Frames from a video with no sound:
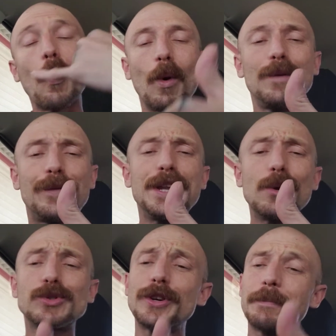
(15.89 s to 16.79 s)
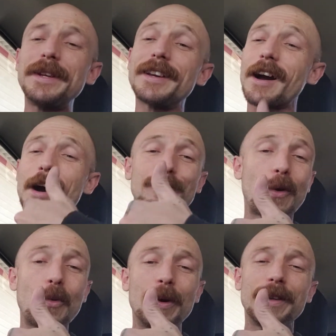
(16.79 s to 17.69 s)
One video is going to be the
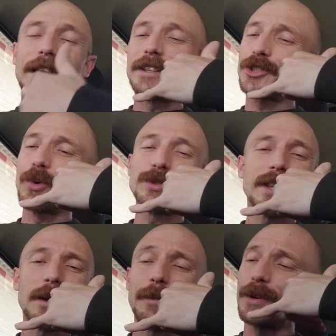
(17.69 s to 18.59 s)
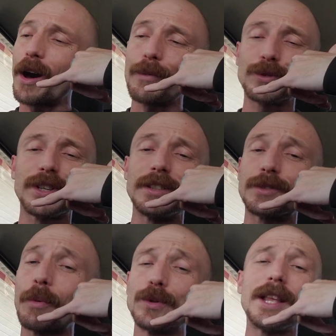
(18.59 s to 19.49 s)
convo that shows them conversating,
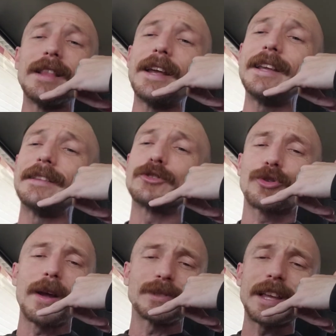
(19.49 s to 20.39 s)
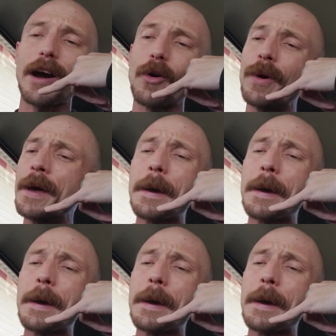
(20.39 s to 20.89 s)
supposedly Lady in the Tramp style,